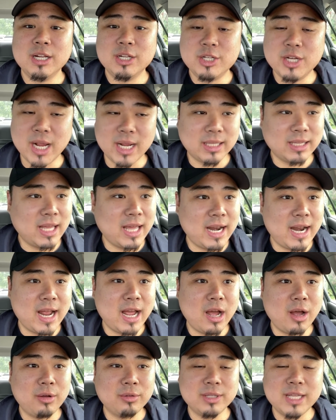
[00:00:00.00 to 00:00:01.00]
Check that
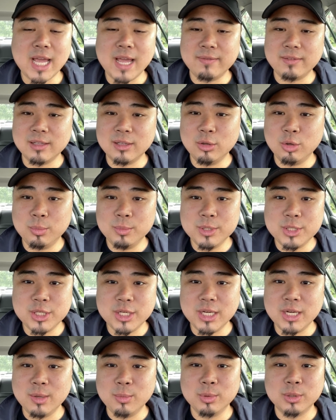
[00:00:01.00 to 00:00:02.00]
out. They have the little
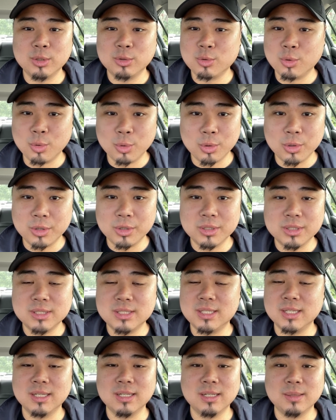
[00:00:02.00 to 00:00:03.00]
machine with the
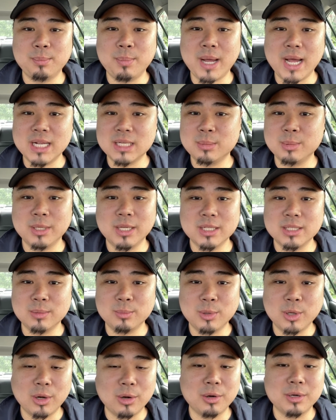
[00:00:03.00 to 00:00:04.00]
quarters to possibly get
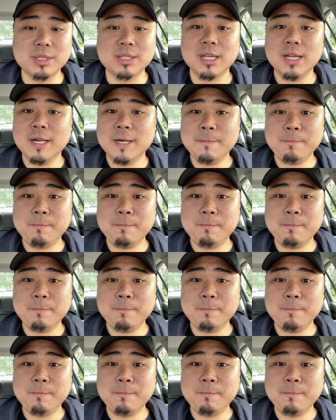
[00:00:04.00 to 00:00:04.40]
some cards.